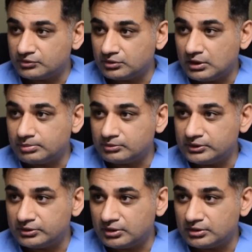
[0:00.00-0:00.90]
are
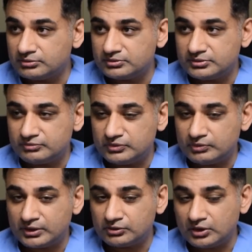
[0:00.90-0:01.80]
operated on. We
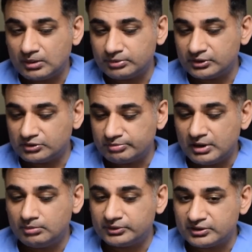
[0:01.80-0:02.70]
rarely operate on the
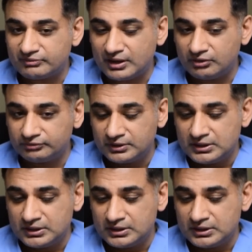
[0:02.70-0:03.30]
pulmonary valve.